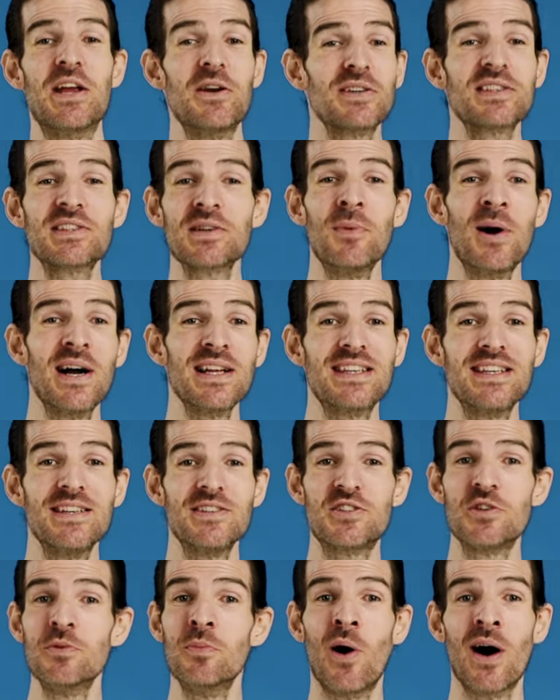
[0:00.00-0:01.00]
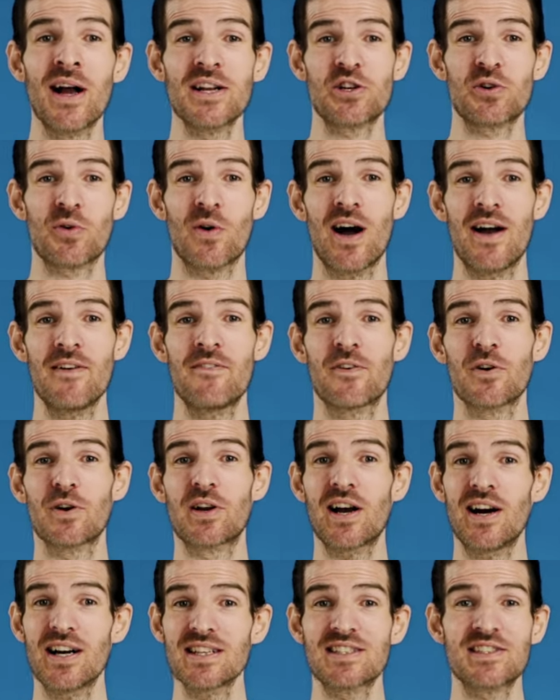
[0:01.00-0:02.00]
Here are some ideas you might try for
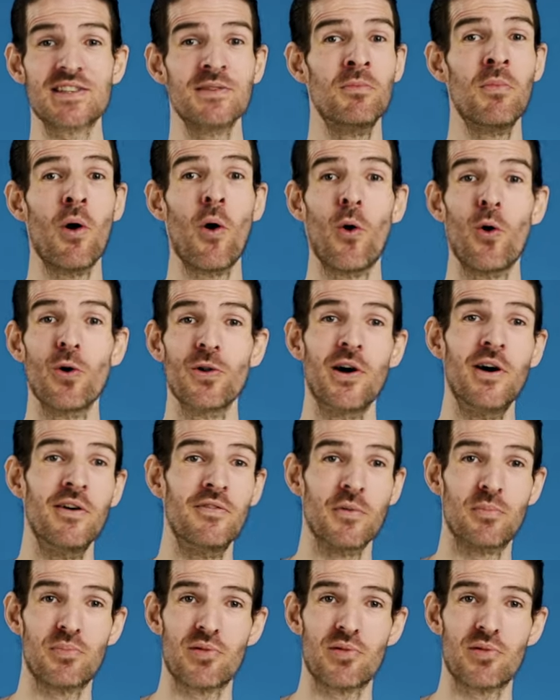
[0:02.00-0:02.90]
custom all-over